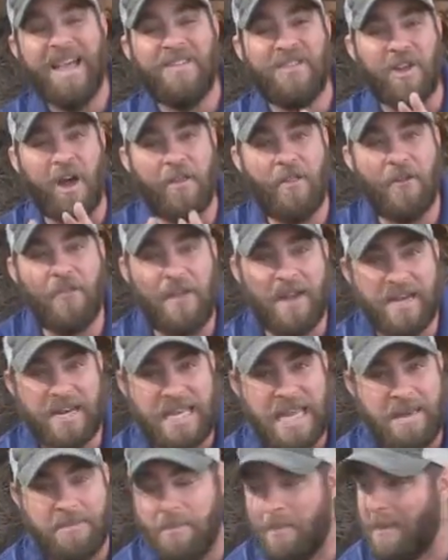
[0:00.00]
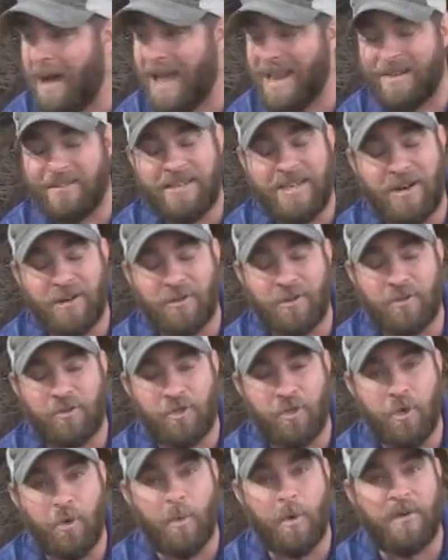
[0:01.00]
The other thing to keep in mind is here at the
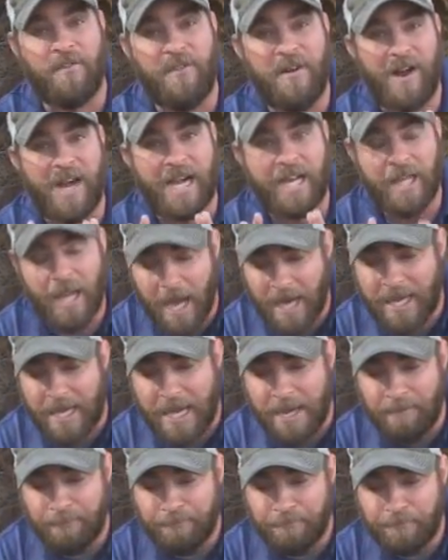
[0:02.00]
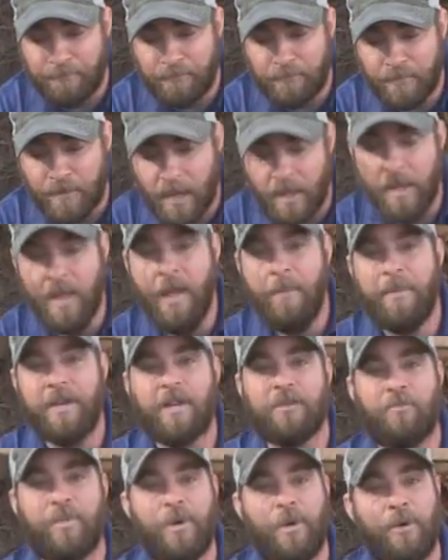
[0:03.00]
zoo, we're very lucky
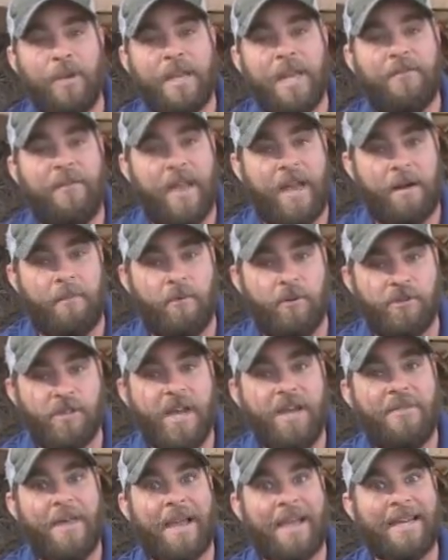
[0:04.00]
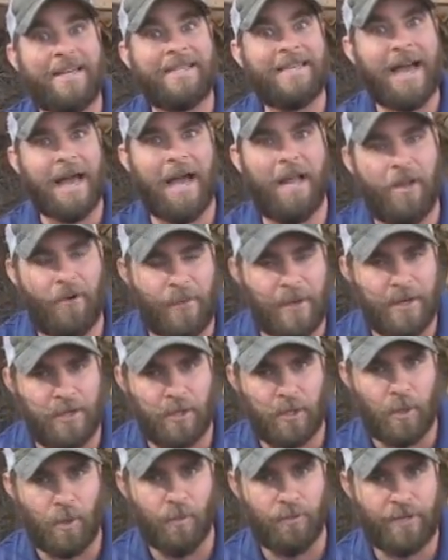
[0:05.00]
because we only have animals that can tolerate
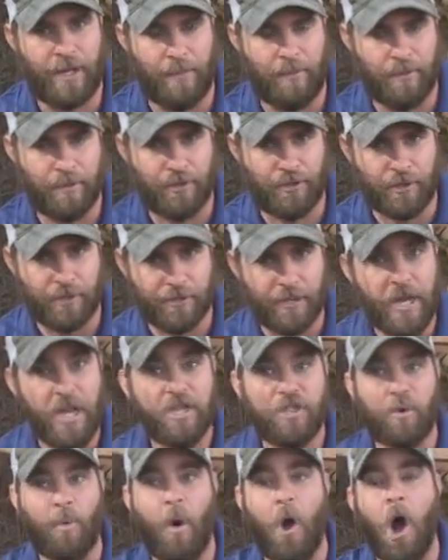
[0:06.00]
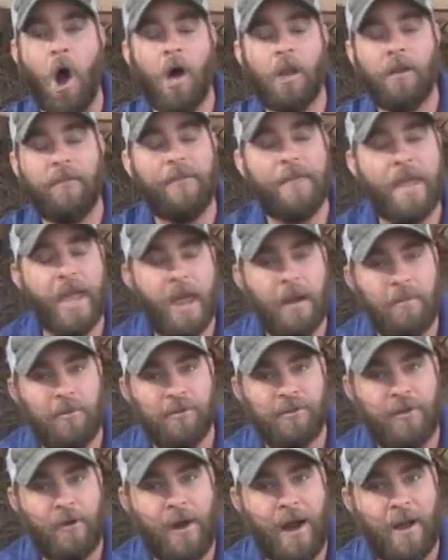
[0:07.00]
the cold temperatures. So all of the
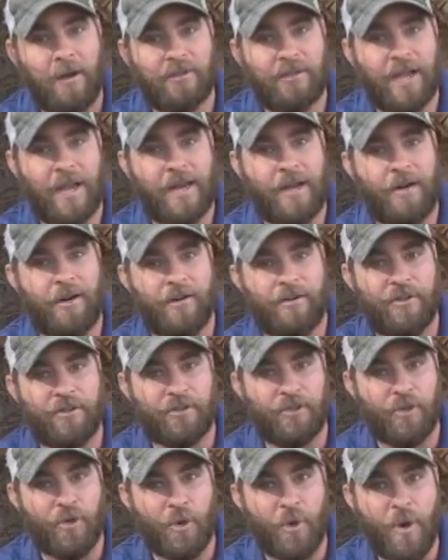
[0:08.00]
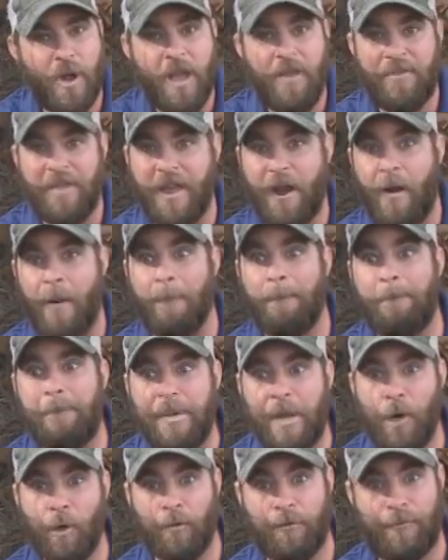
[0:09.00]
animals that are outside here at the zoo, they are
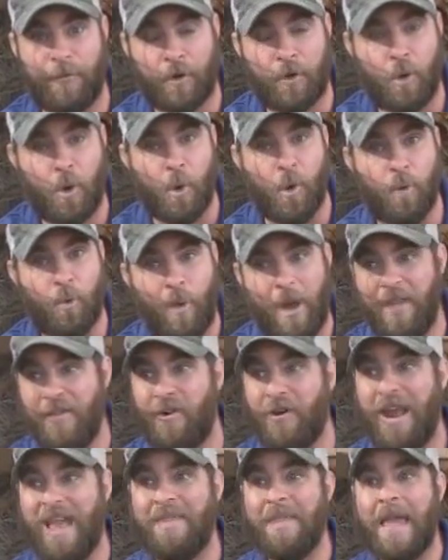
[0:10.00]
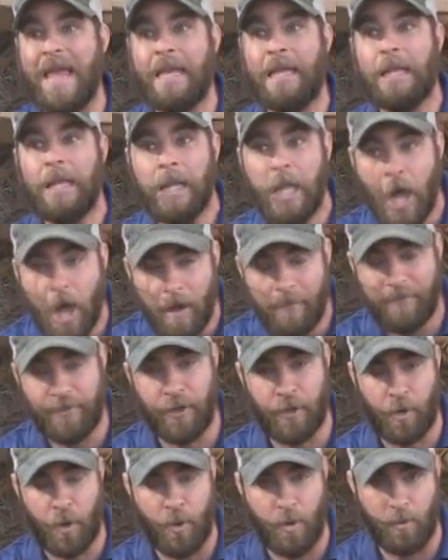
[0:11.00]
built for cold weather and they love
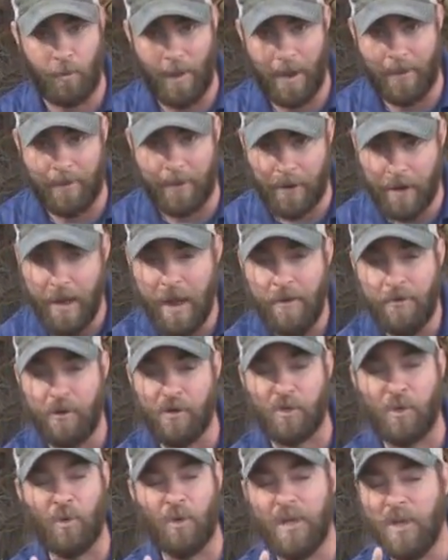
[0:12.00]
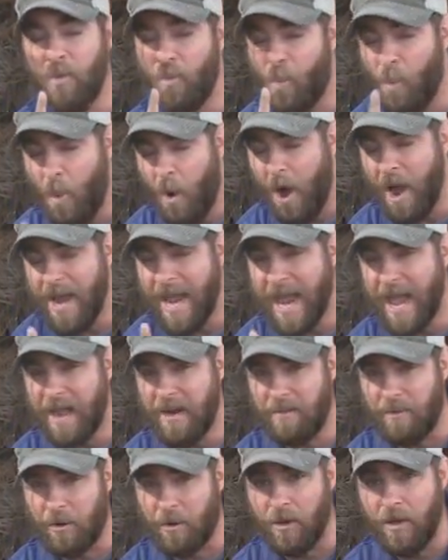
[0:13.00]
the cold weather. There's only one
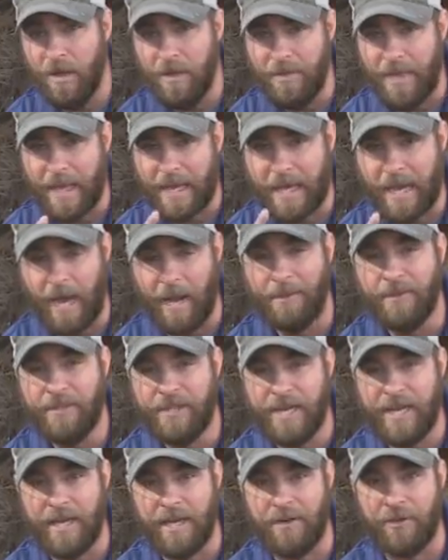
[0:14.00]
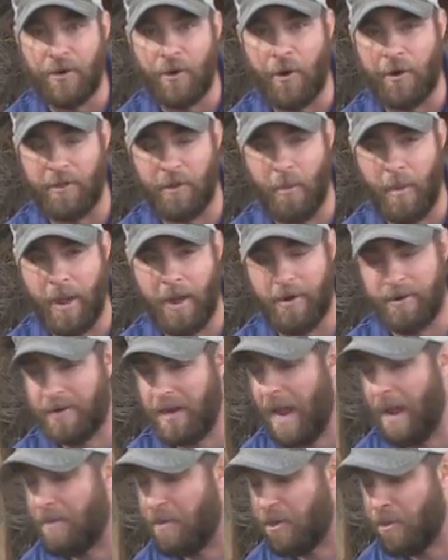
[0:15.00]
animal that comes in during the
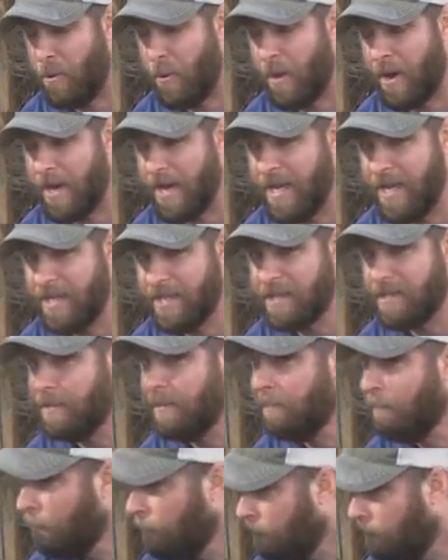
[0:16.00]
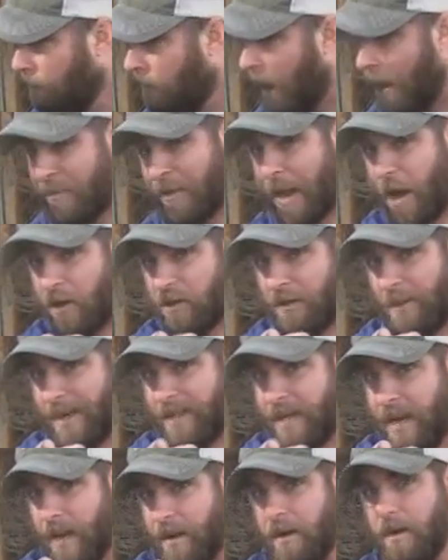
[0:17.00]
wintertime. Do you know what it is? I think I heard somebody
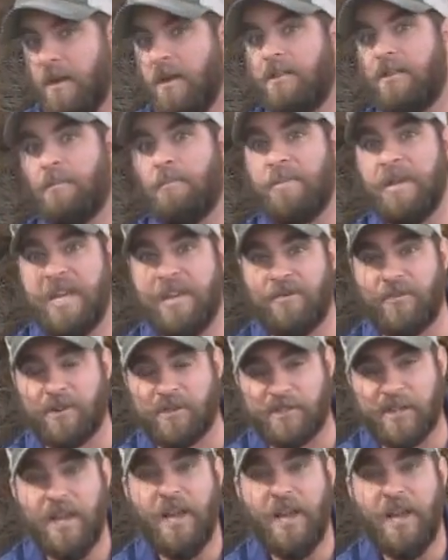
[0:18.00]
say it. The beavers.